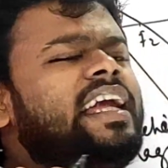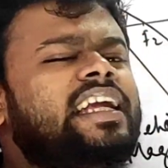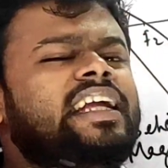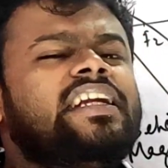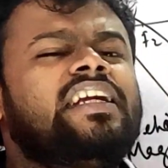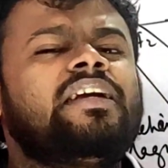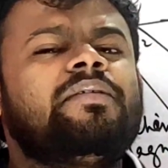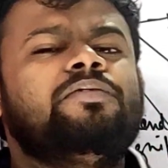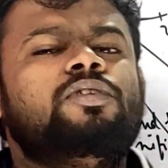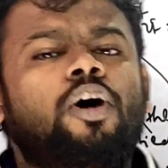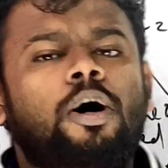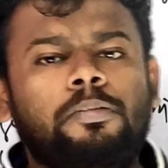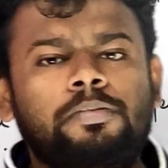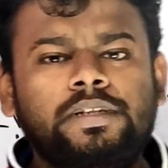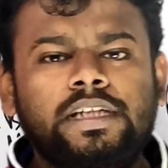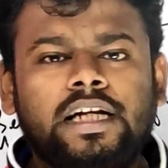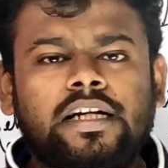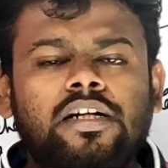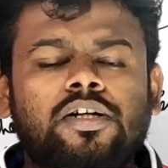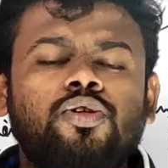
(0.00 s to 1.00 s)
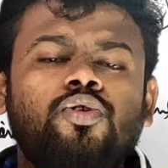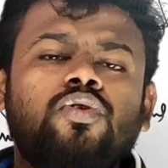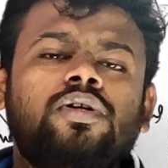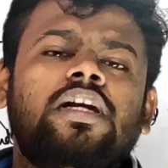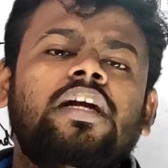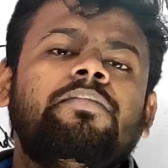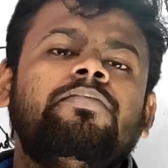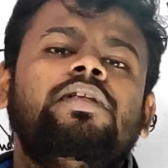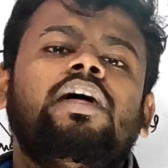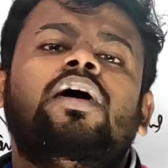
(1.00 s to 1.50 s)
I can keep the object,
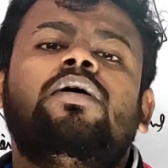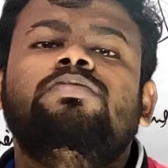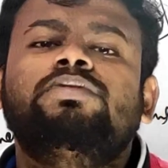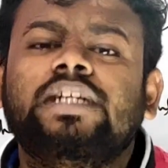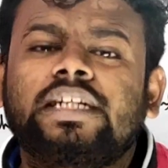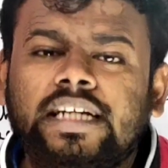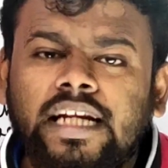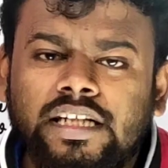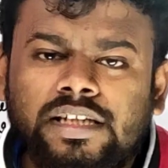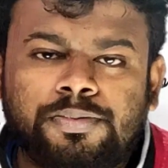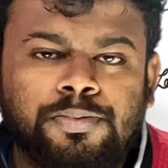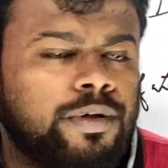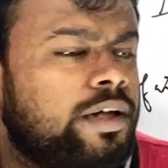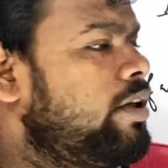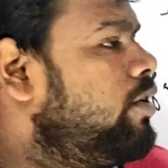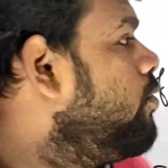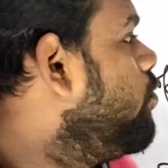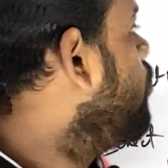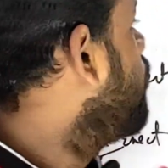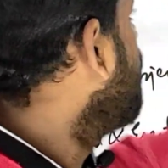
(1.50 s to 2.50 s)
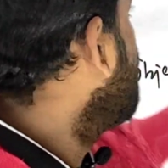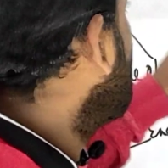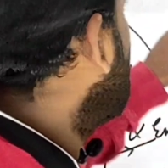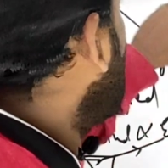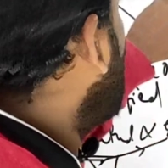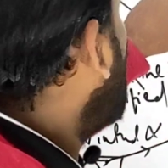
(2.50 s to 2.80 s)
you keep the object as per you.